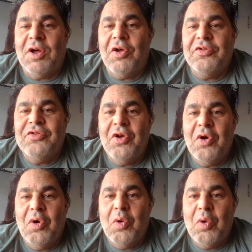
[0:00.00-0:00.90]
it's
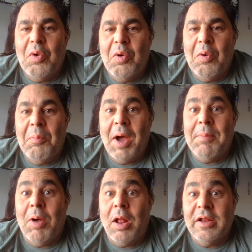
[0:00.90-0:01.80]
also
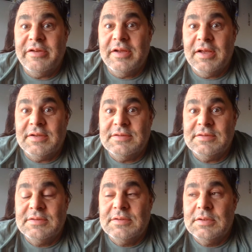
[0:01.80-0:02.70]
my
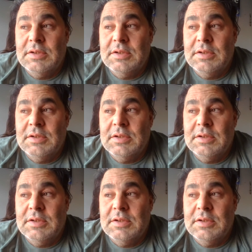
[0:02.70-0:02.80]
politics.